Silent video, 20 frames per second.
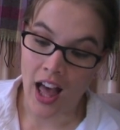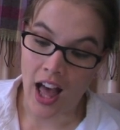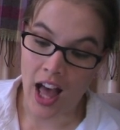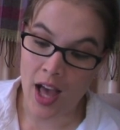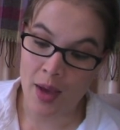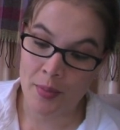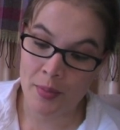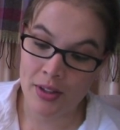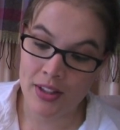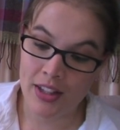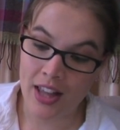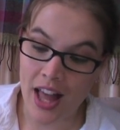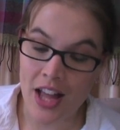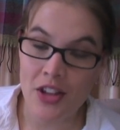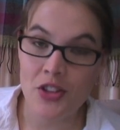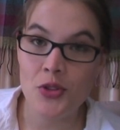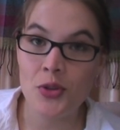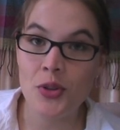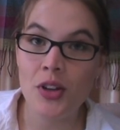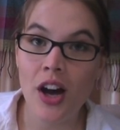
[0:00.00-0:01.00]
I'm
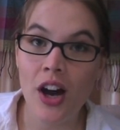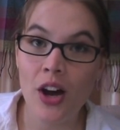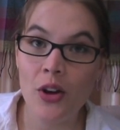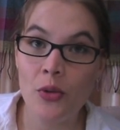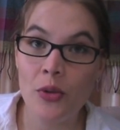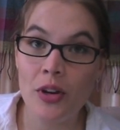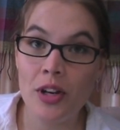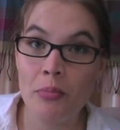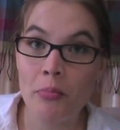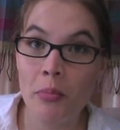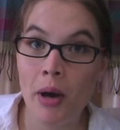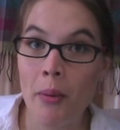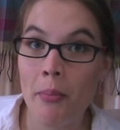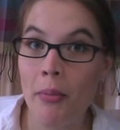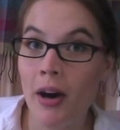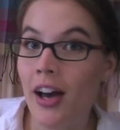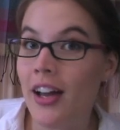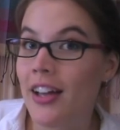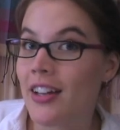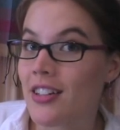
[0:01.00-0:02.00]
glad you can't read my
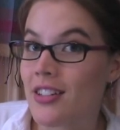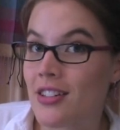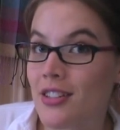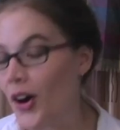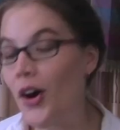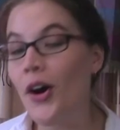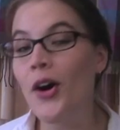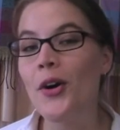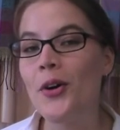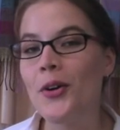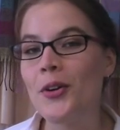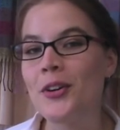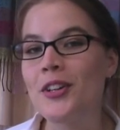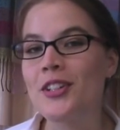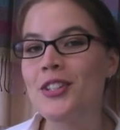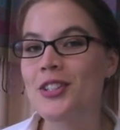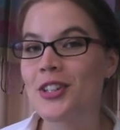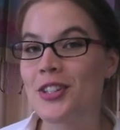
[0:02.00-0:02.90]
mind. Oh,